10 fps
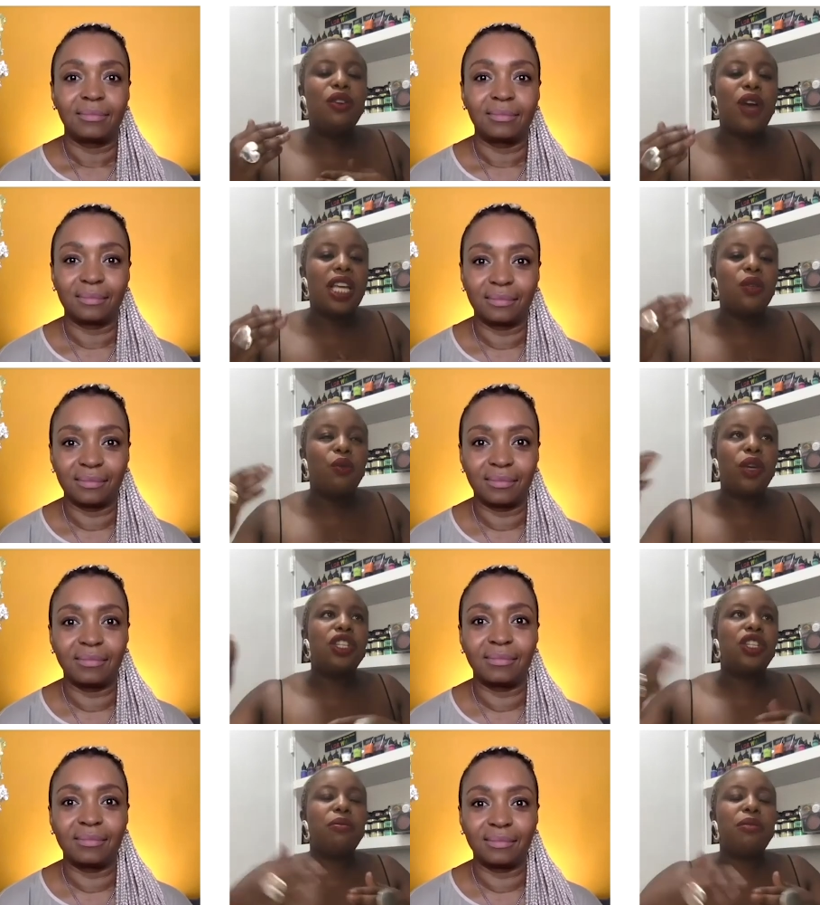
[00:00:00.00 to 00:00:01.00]
Speaker 1: you guys
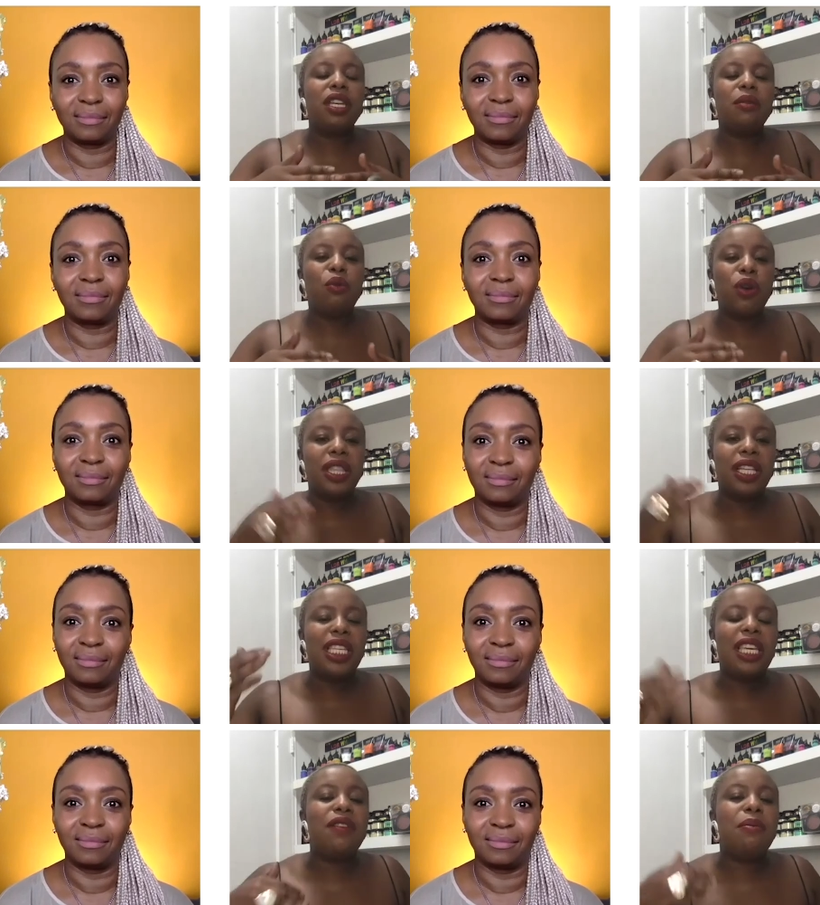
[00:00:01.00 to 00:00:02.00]
reached a meeting point
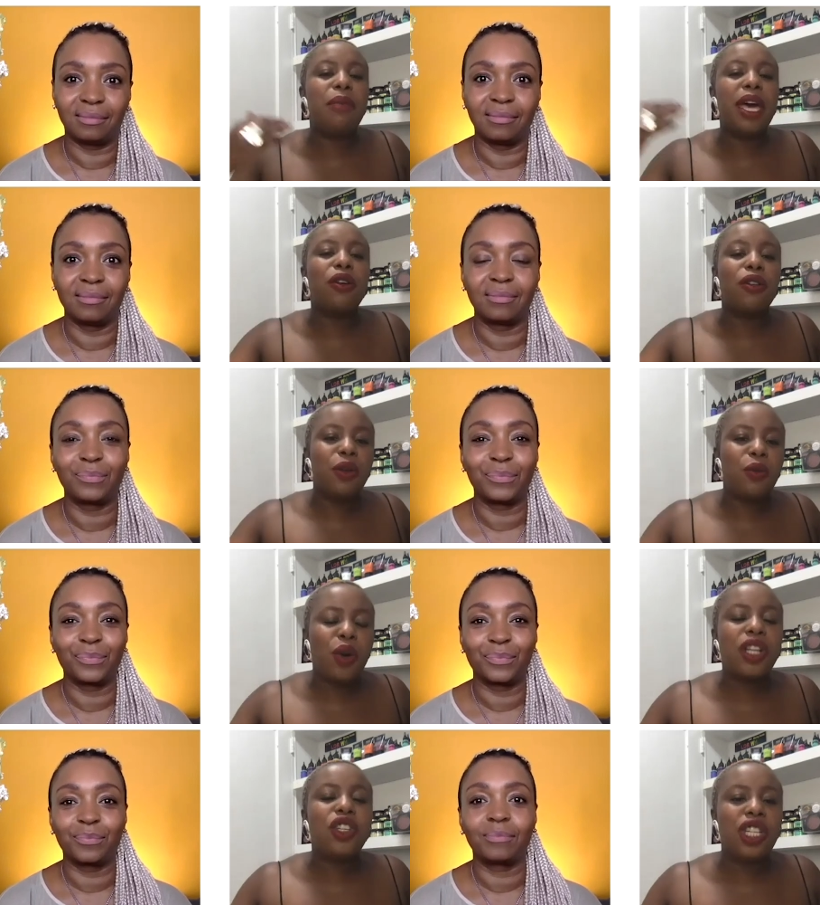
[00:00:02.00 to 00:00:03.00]
that's even better than
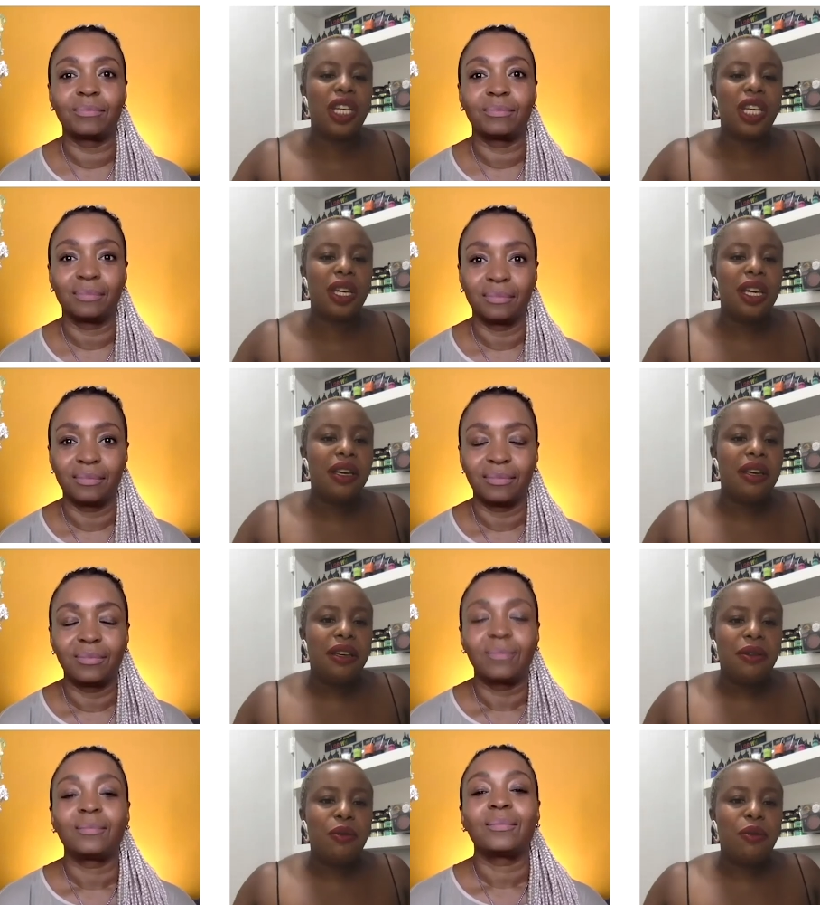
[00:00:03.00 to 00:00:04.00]
what she
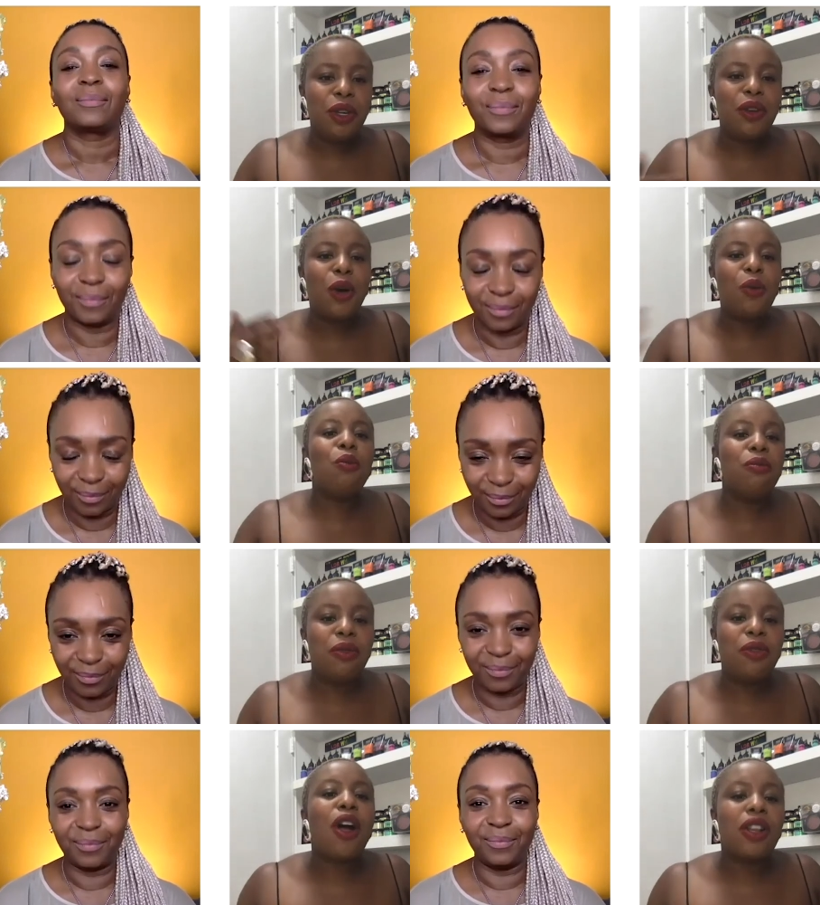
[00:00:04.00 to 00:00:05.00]
you know
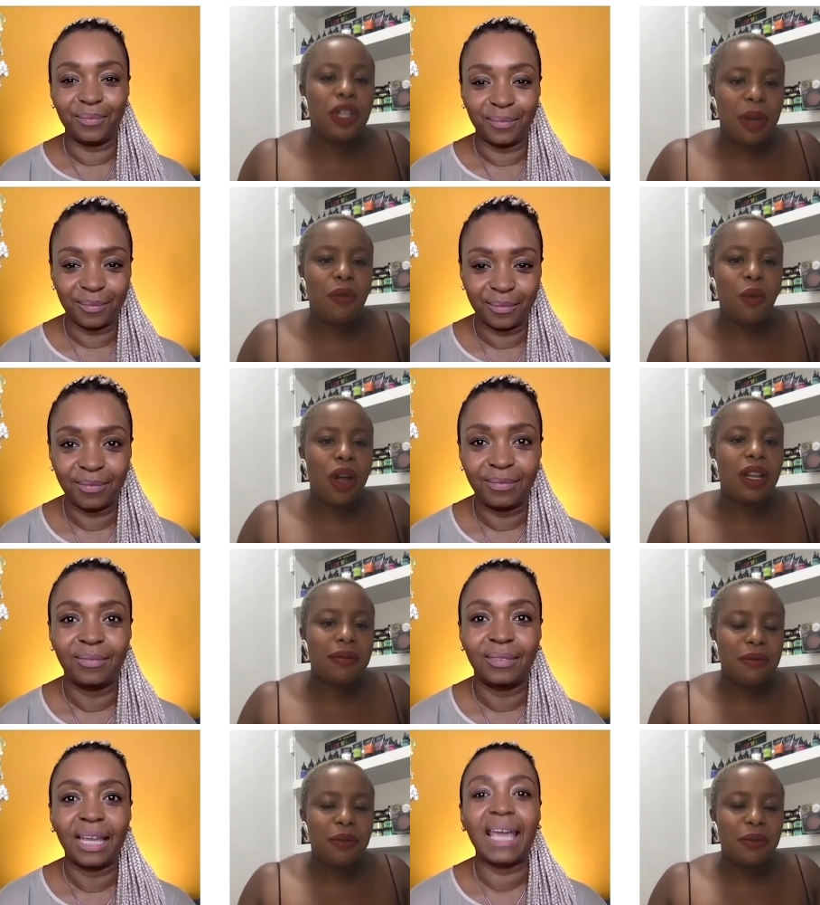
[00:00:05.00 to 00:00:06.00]
thought she may have wanted
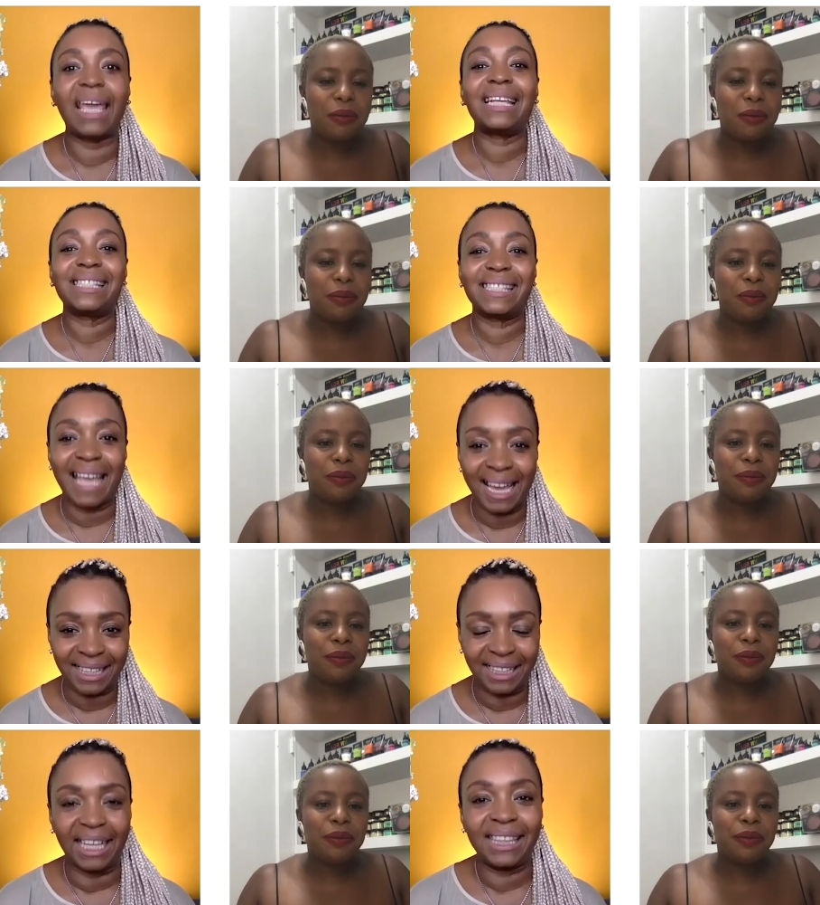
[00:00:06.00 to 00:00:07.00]

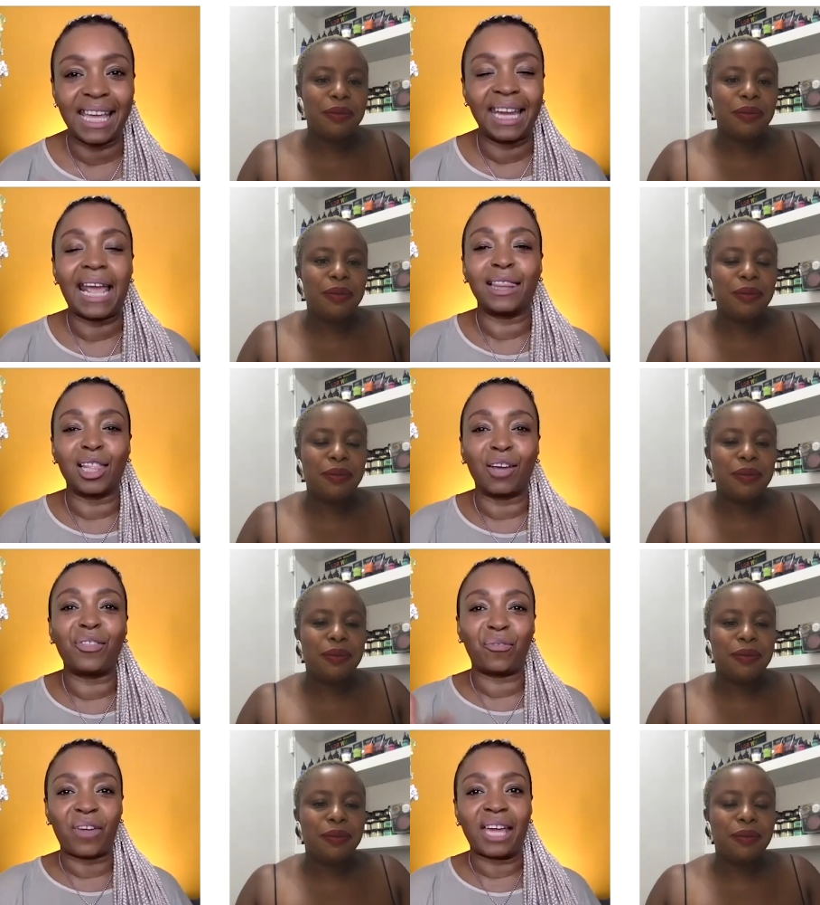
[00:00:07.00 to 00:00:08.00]
Speaker 2: exactly and and i love
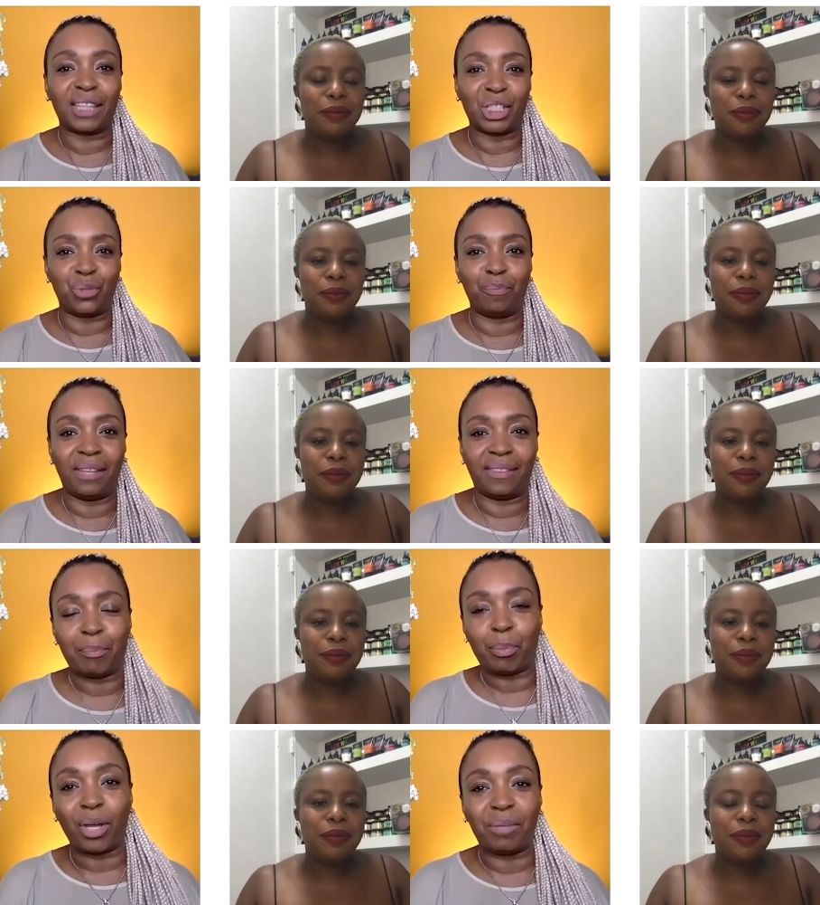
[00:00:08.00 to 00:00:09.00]
the fact that you made
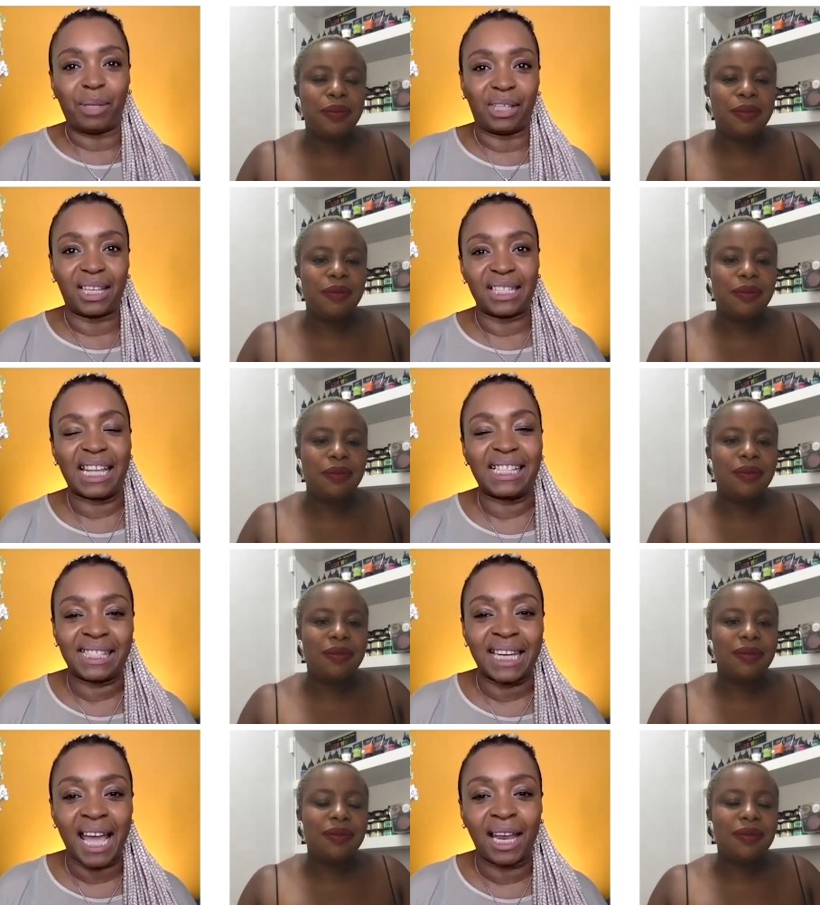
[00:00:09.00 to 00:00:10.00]
that point because it's
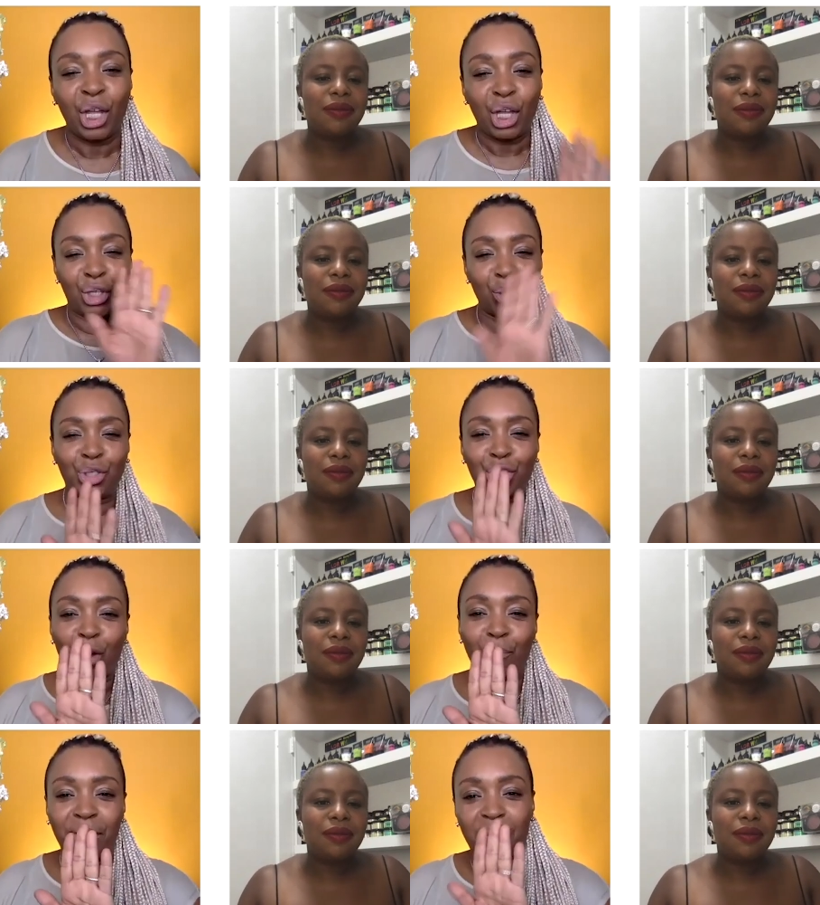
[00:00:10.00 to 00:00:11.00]
not you
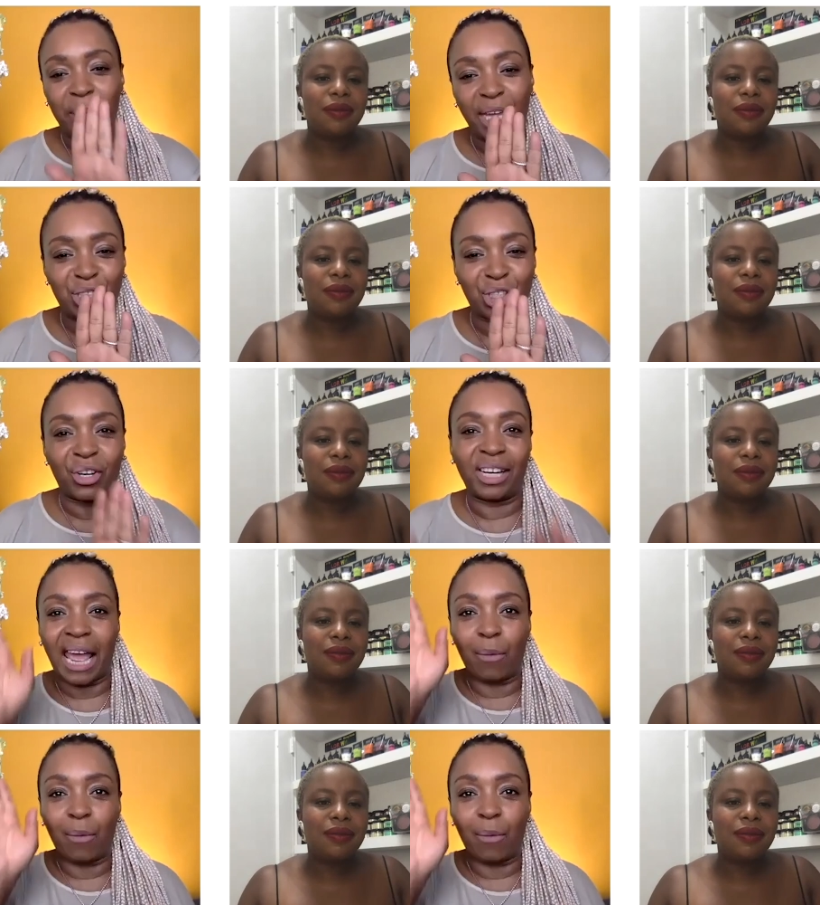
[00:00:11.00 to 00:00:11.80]
show me a picture and i